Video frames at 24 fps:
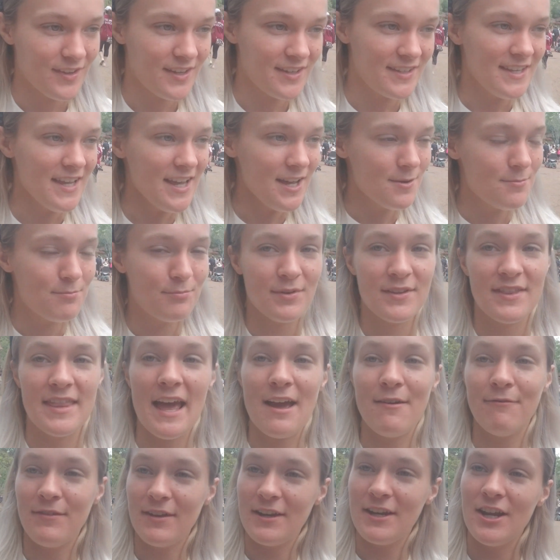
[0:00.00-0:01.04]
Yeah, but
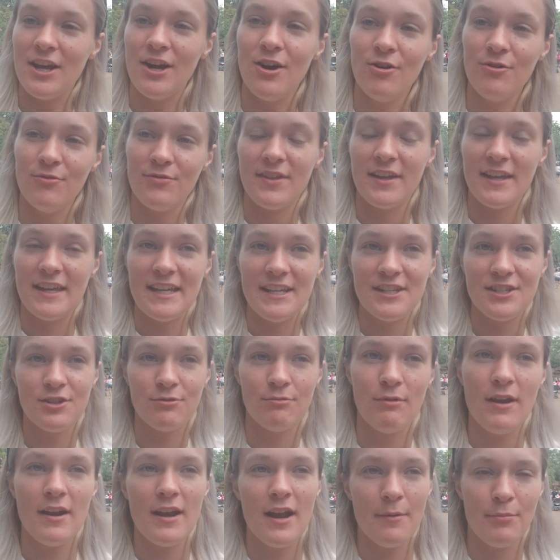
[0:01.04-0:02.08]
that video, the Easter
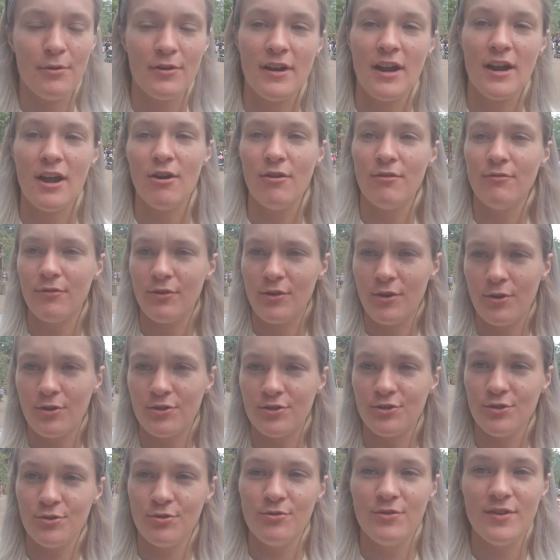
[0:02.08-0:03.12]
one, I'll put out
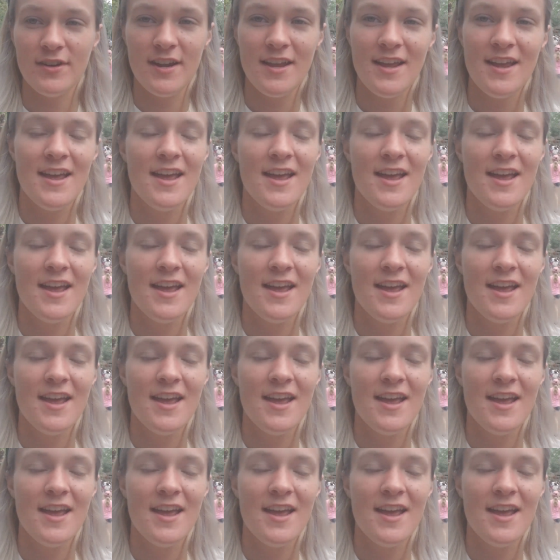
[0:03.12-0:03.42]
soon.